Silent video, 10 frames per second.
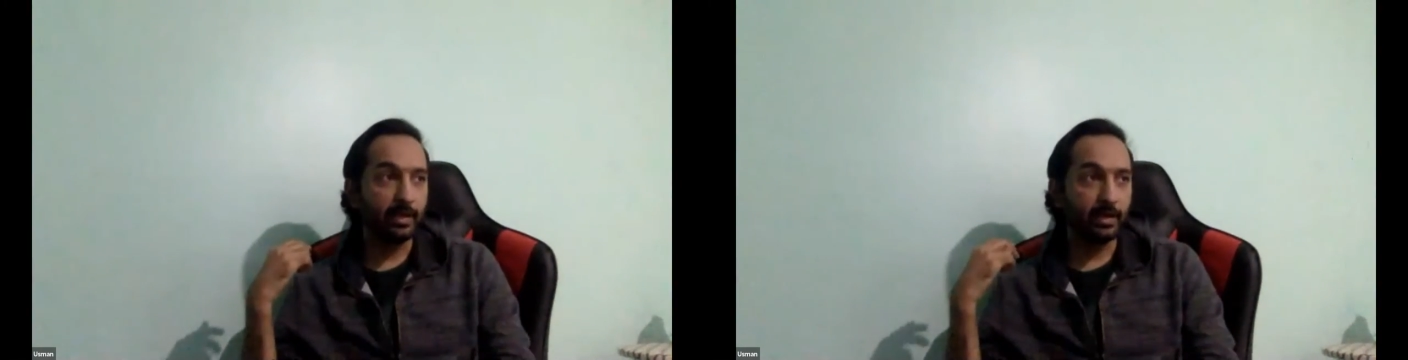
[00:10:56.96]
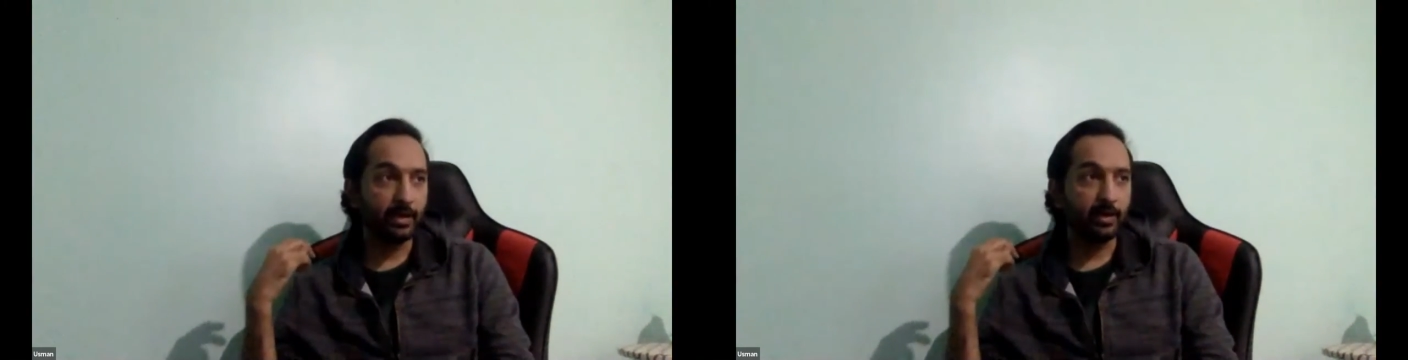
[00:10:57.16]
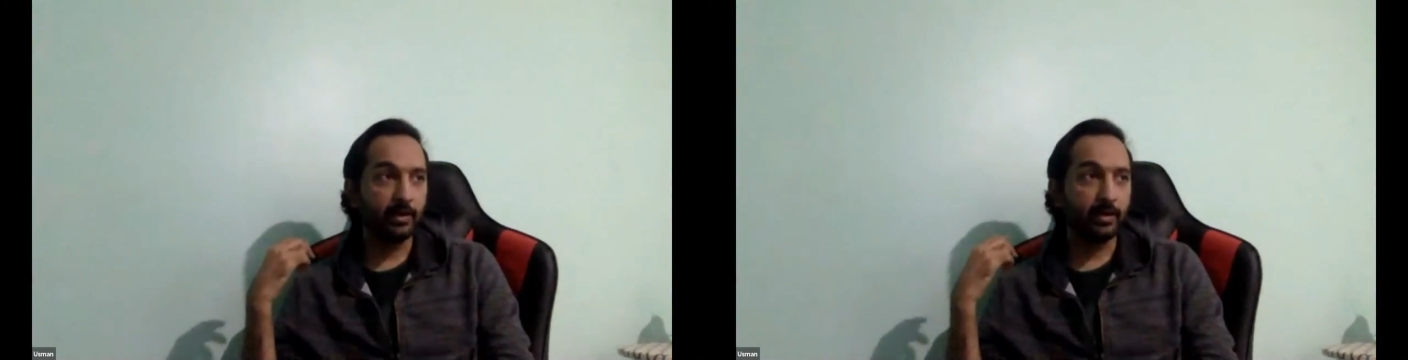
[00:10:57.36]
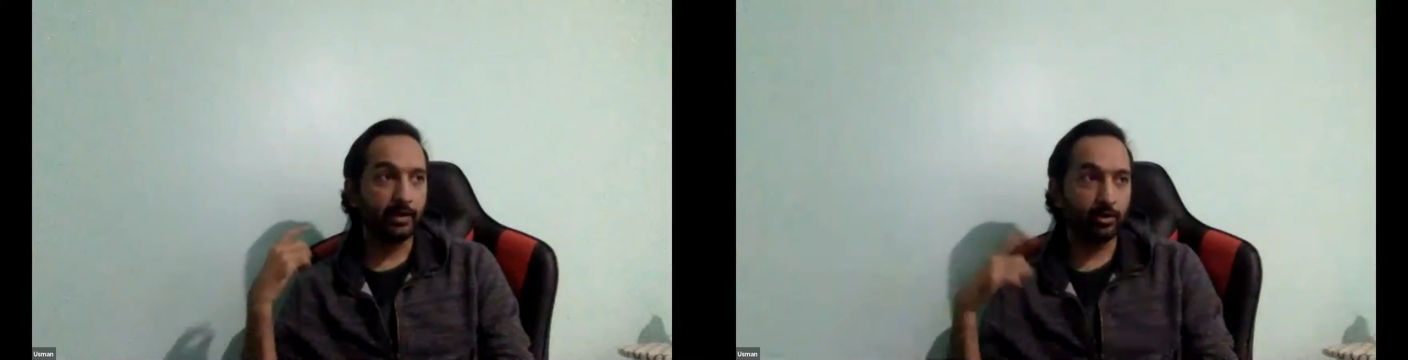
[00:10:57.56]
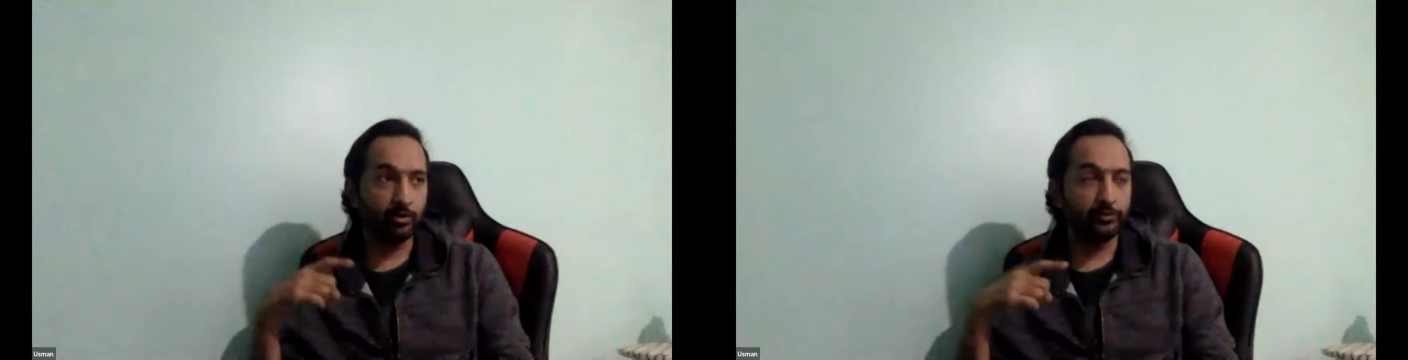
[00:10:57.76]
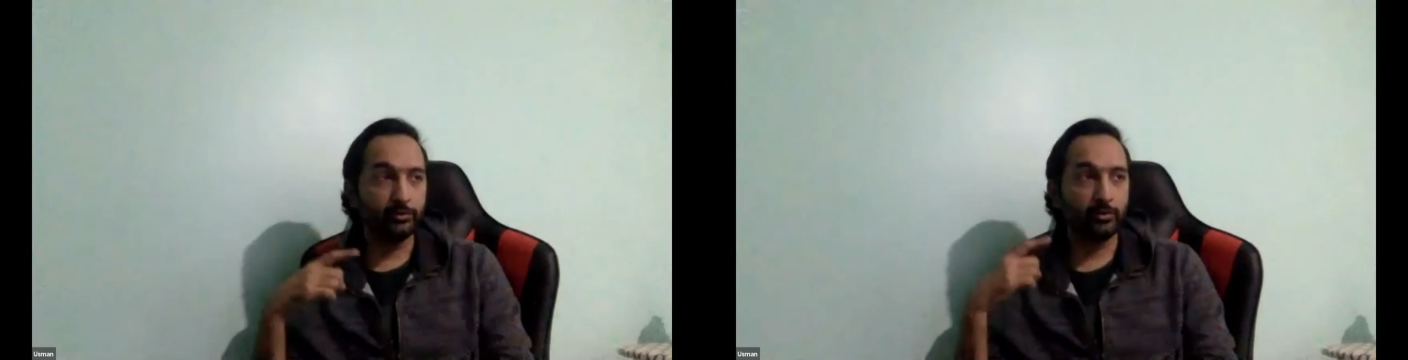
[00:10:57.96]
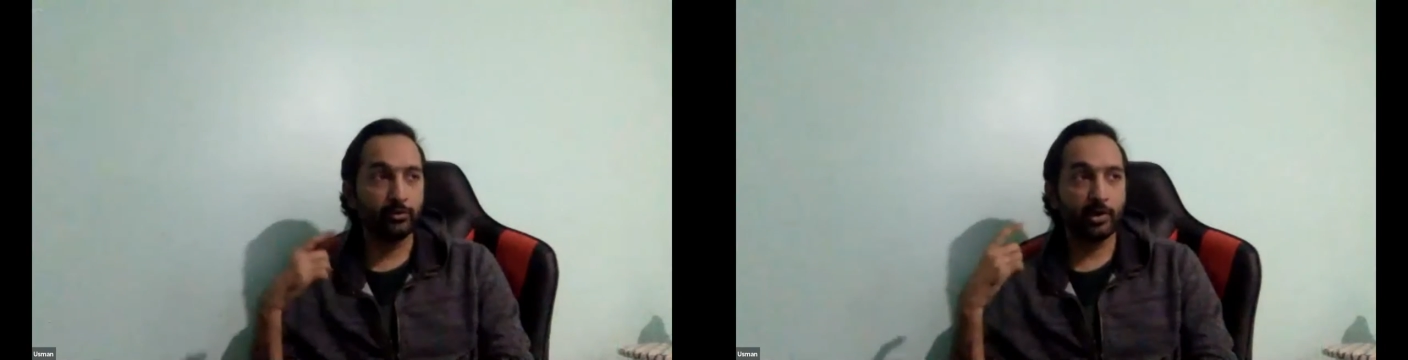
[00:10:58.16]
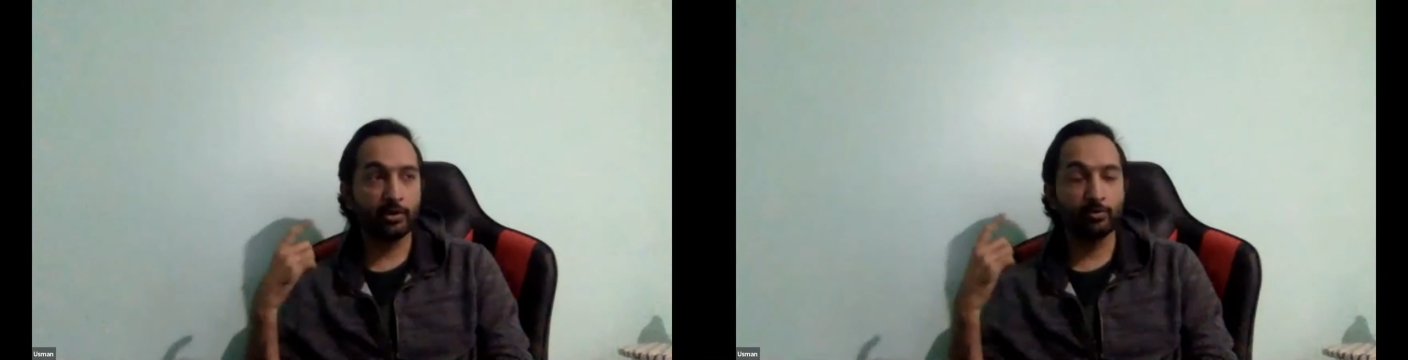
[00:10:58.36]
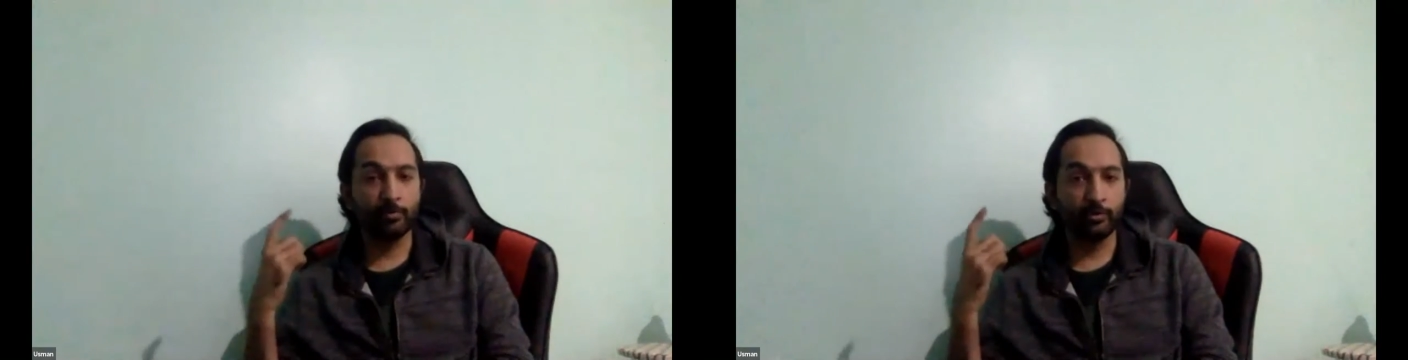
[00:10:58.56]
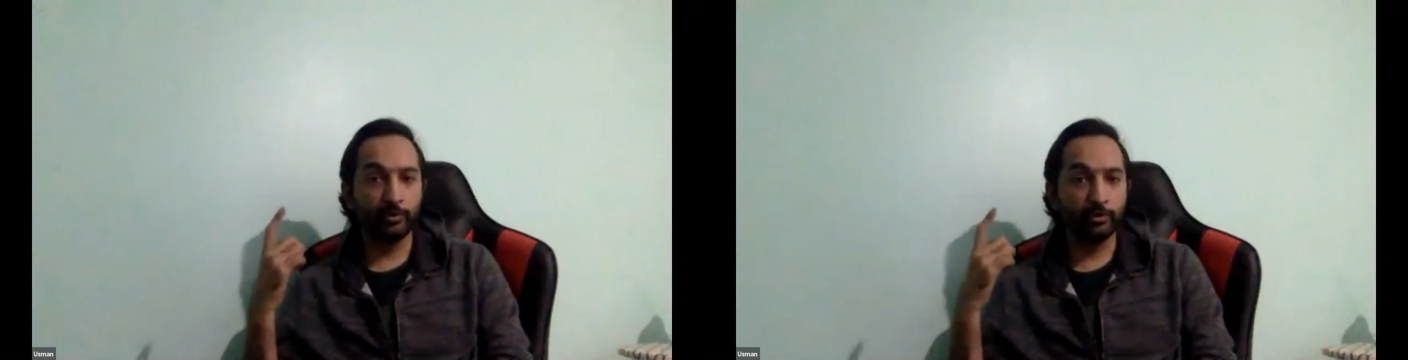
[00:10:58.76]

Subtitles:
And also try to put